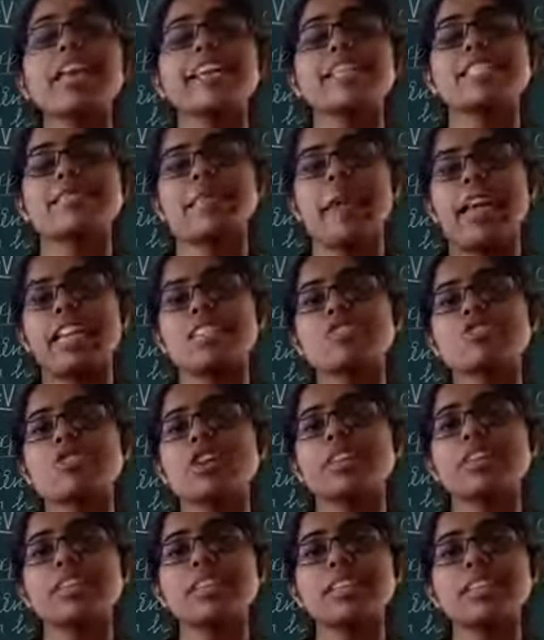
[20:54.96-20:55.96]
expands
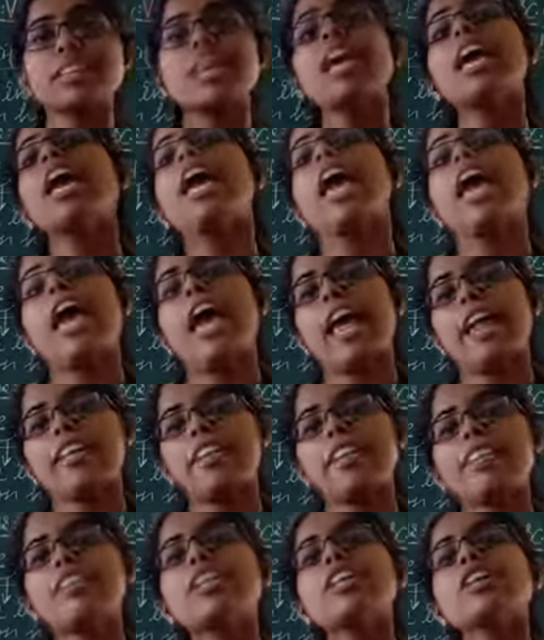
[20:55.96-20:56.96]
on heating,
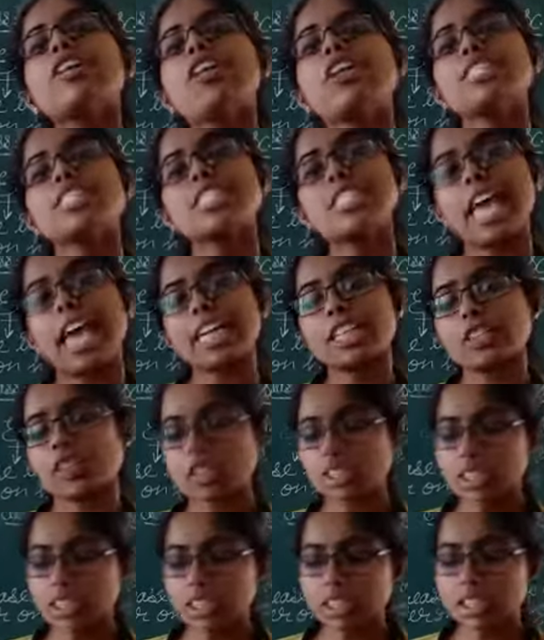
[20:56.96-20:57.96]
and they will contract
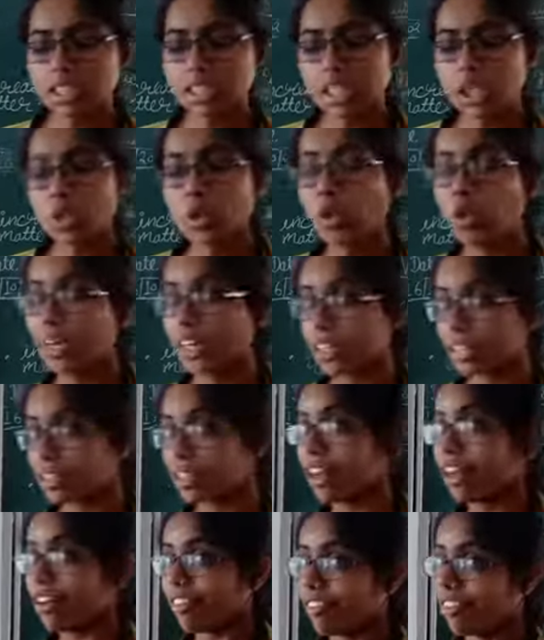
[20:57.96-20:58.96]
on
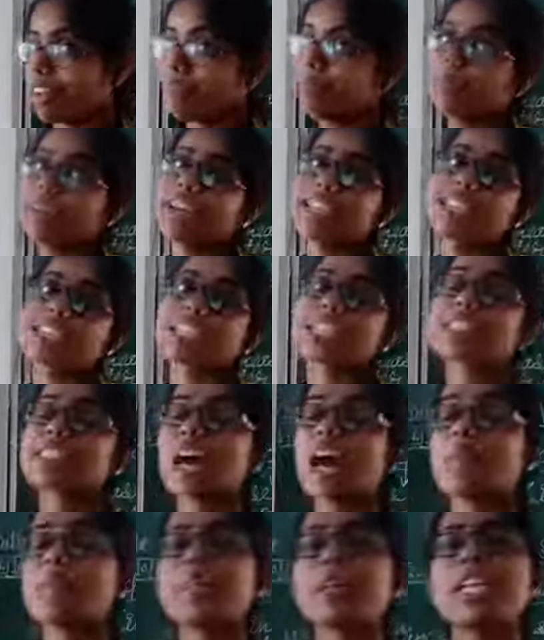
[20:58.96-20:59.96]
cooling. One best
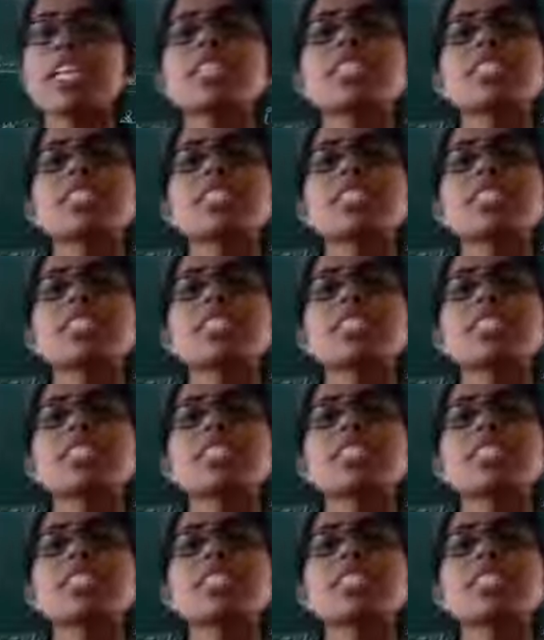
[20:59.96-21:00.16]
example is